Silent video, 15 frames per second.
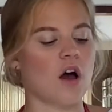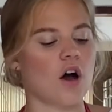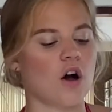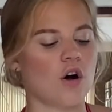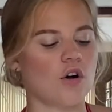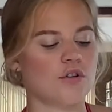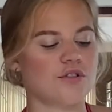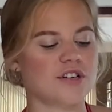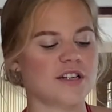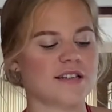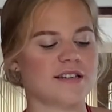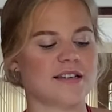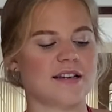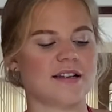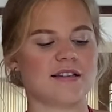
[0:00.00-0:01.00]

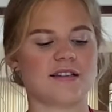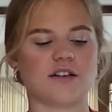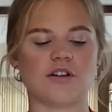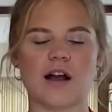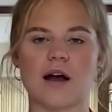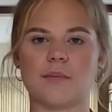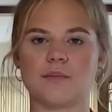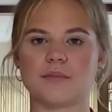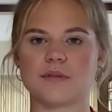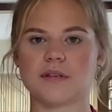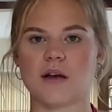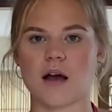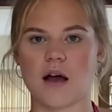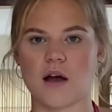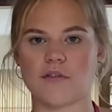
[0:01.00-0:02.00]
160 grams
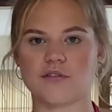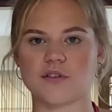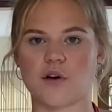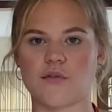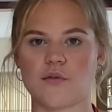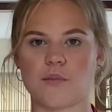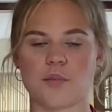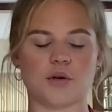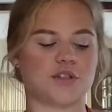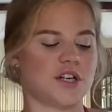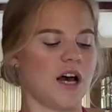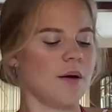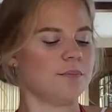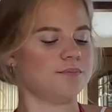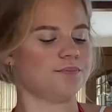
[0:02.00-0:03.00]
of softened
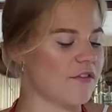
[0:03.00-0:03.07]
butter,